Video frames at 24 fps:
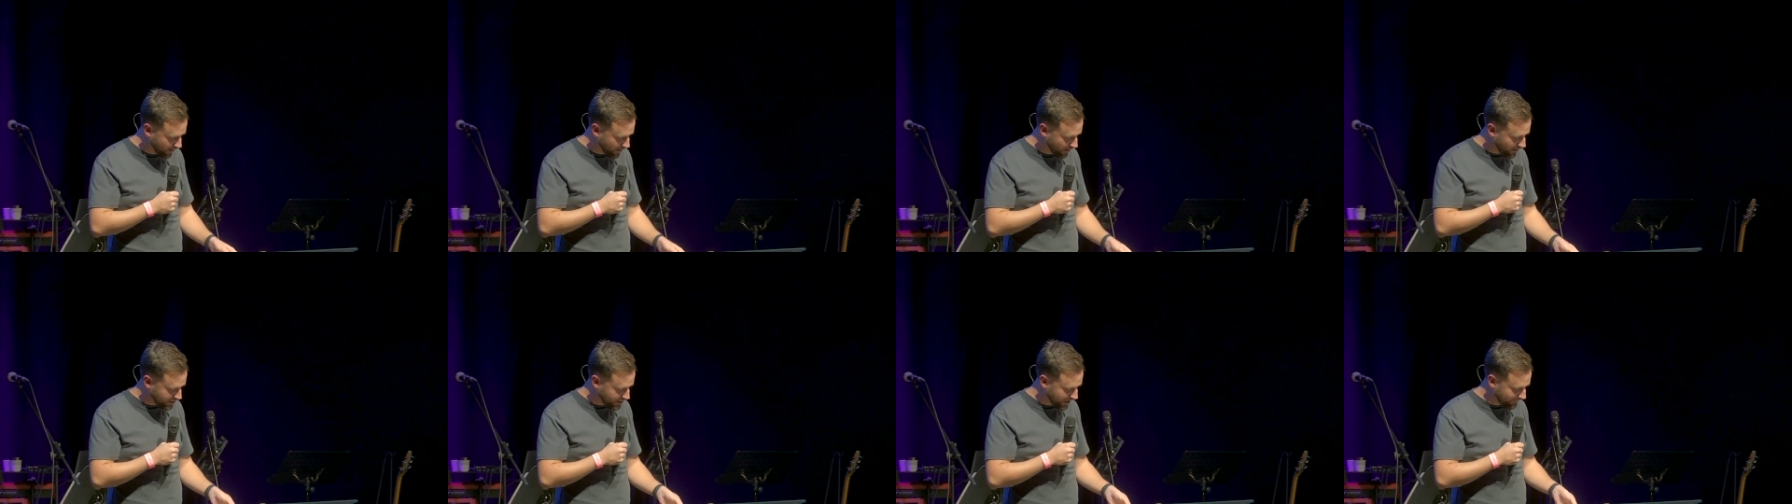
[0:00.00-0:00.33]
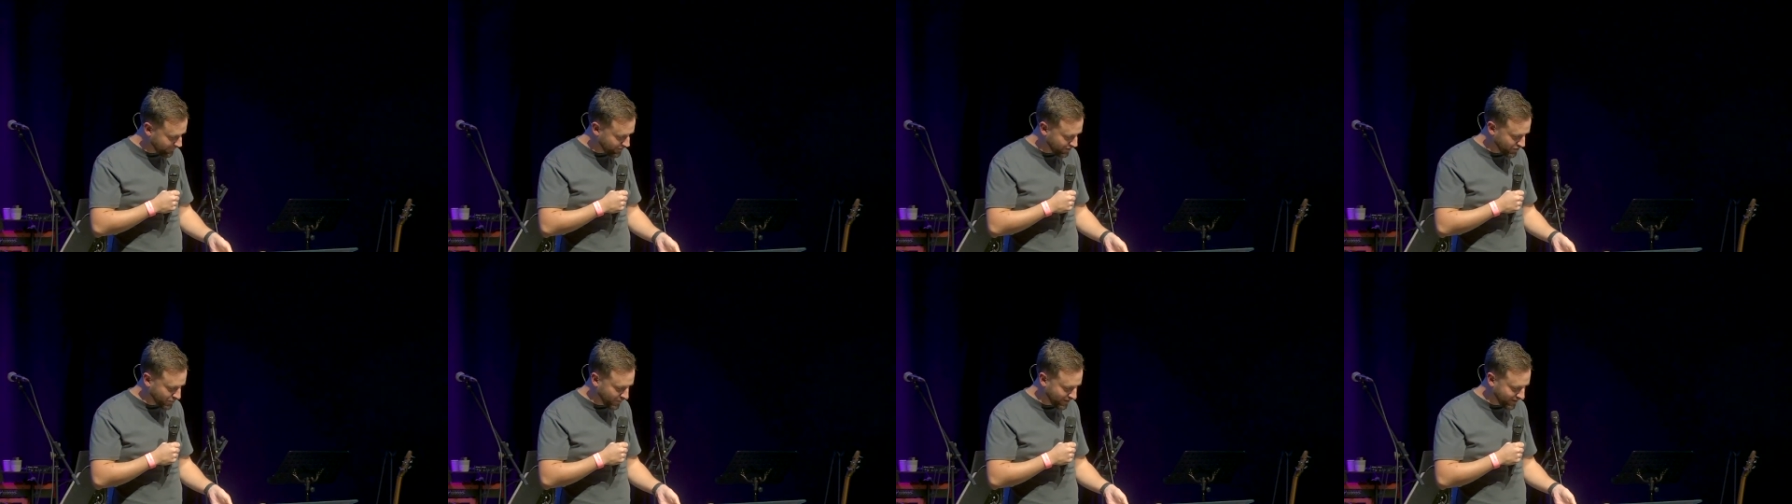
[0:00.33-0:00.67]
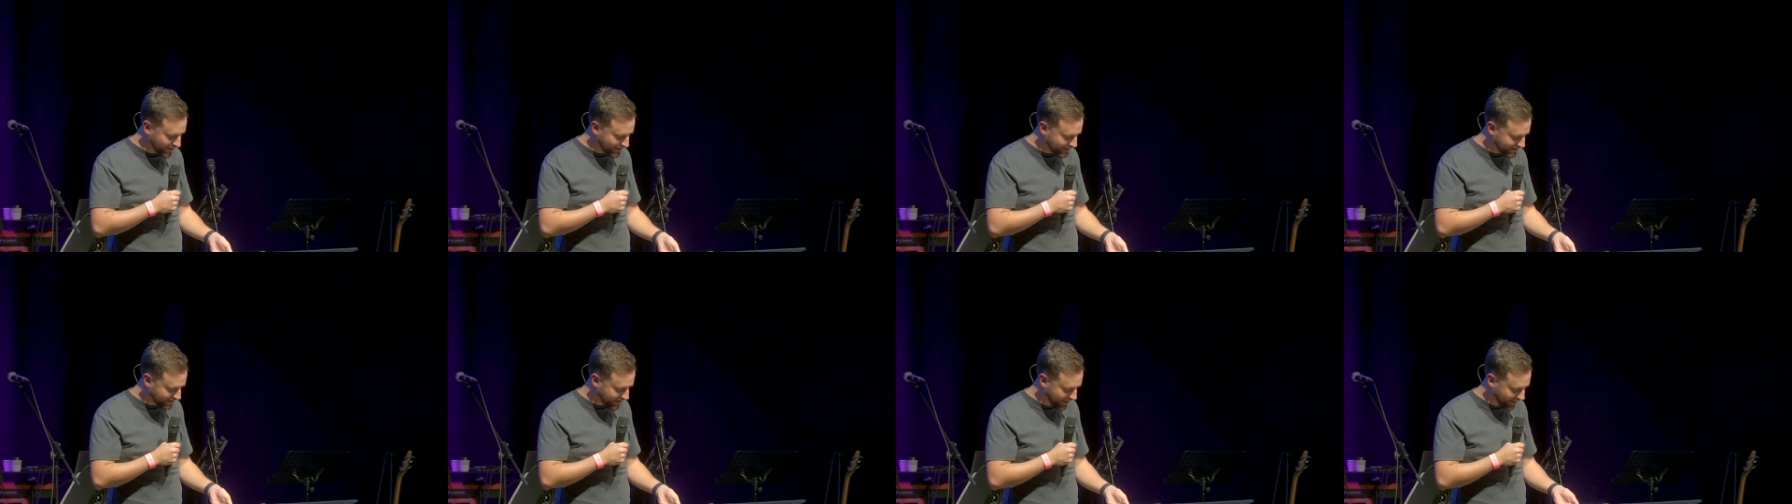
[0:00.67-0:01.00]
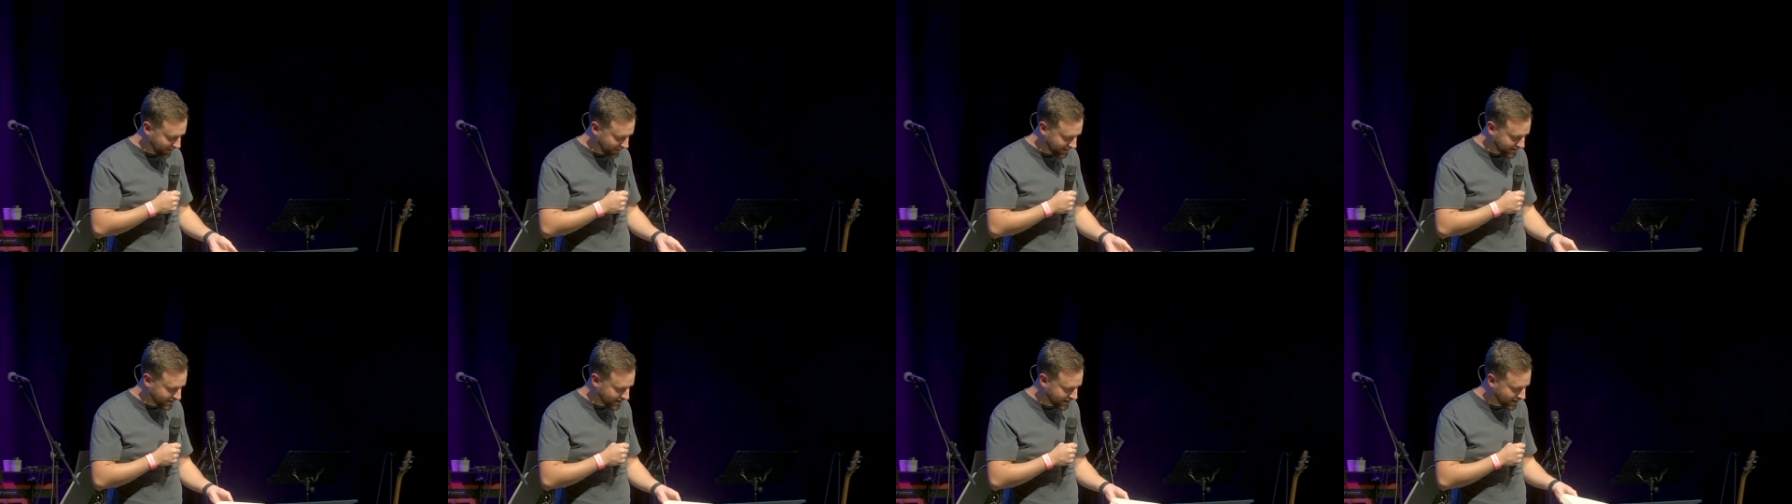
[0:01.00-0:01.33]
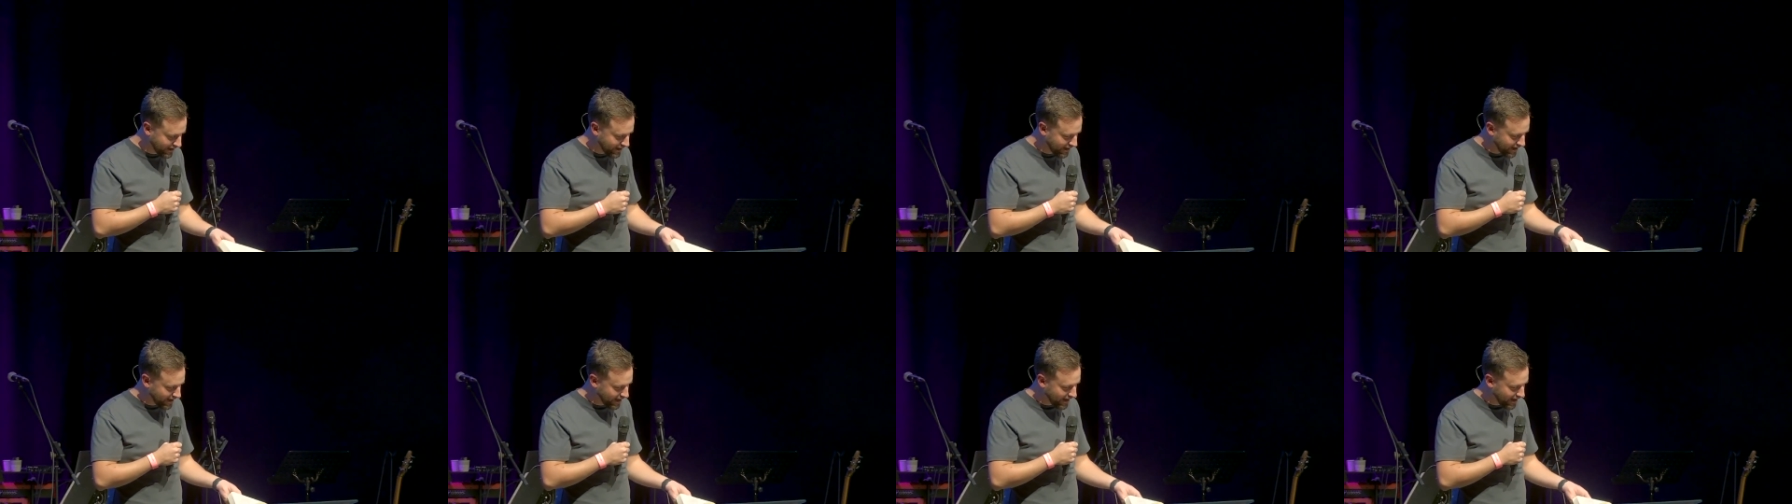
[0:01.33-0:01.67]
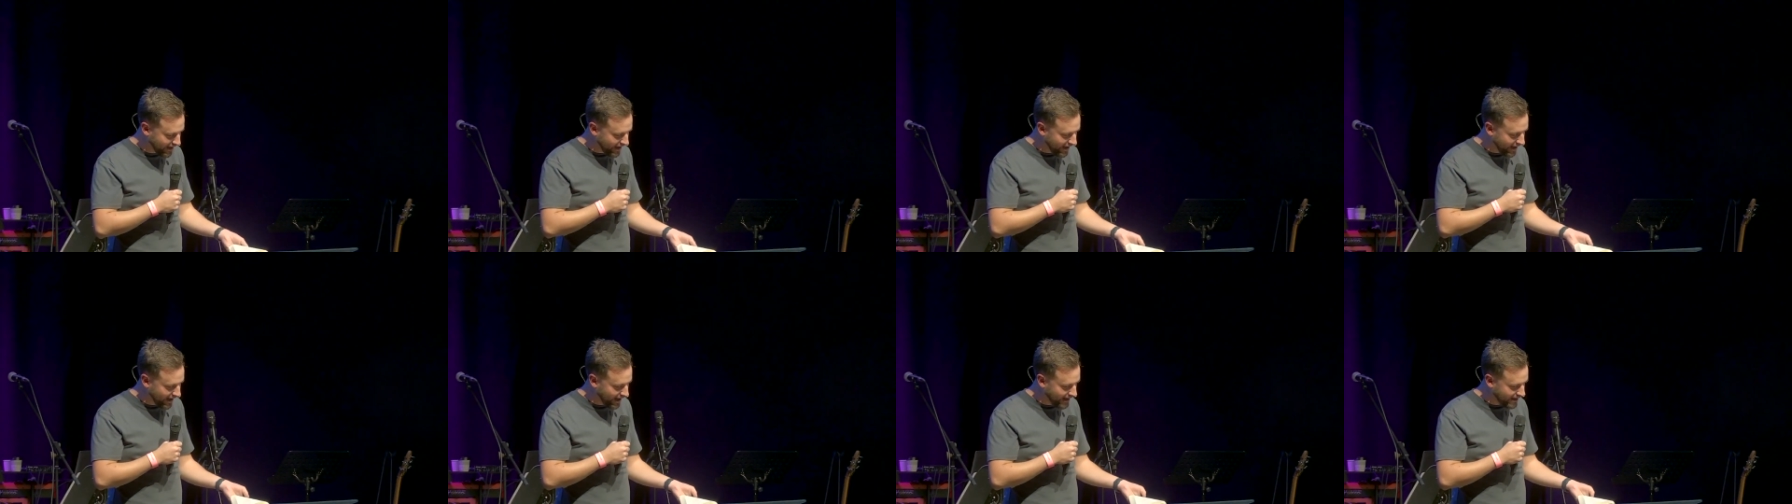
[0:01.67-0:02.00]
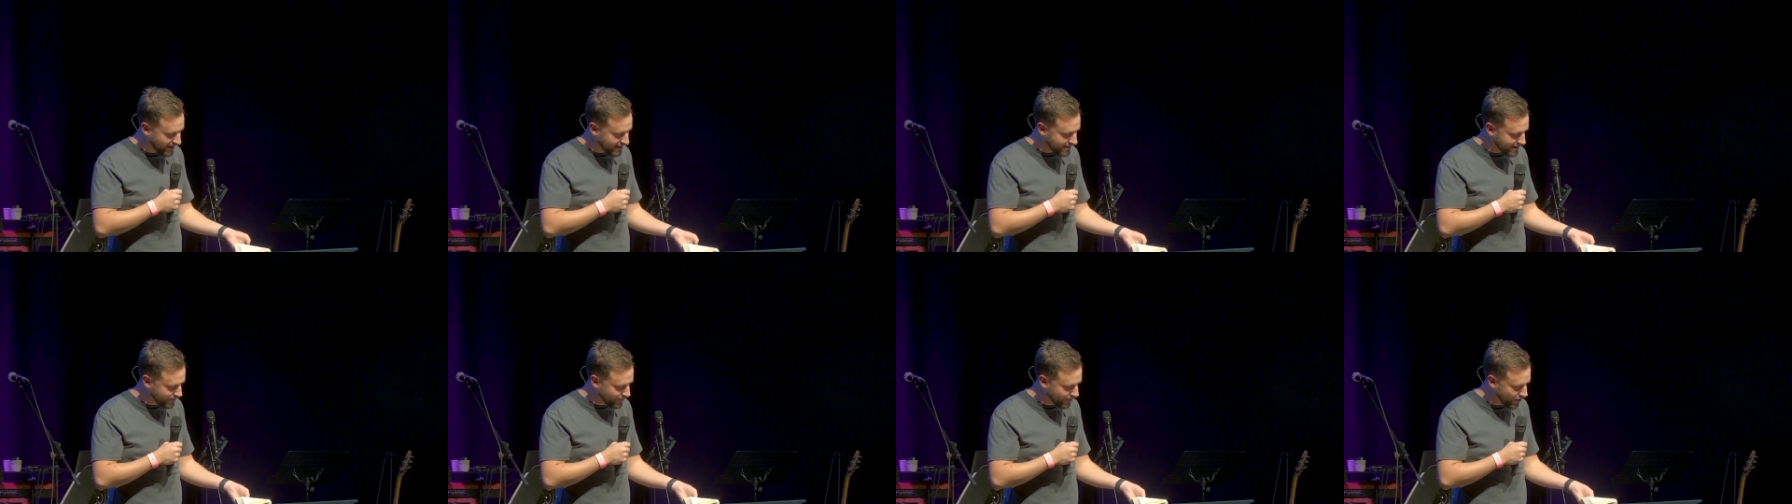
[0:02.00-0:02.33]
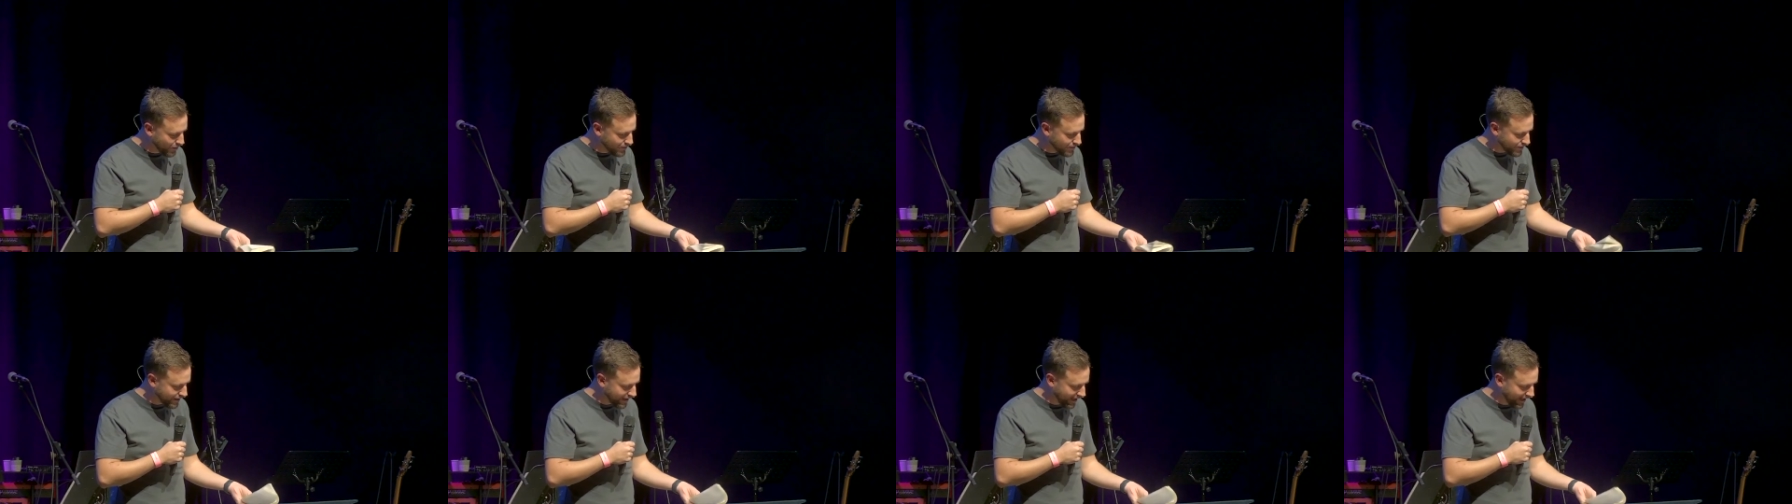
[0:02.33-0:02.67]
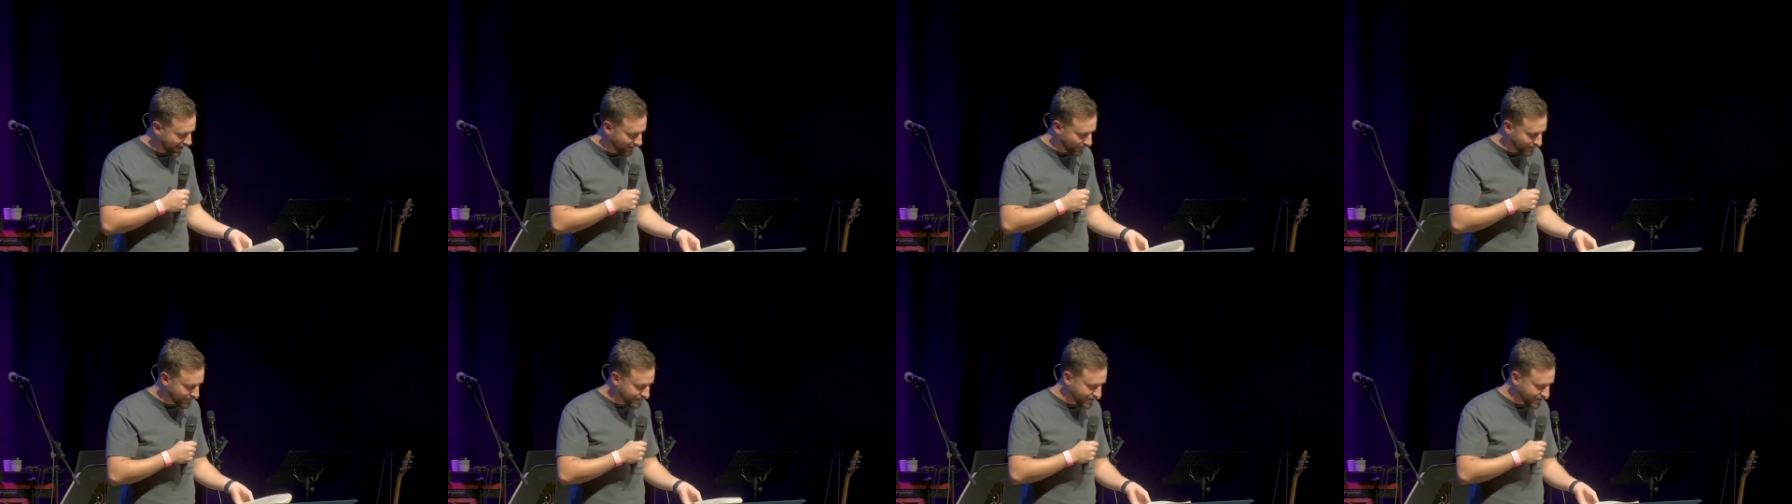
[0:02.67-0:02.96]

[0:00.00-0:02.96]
chapter 26. And it's in those accounts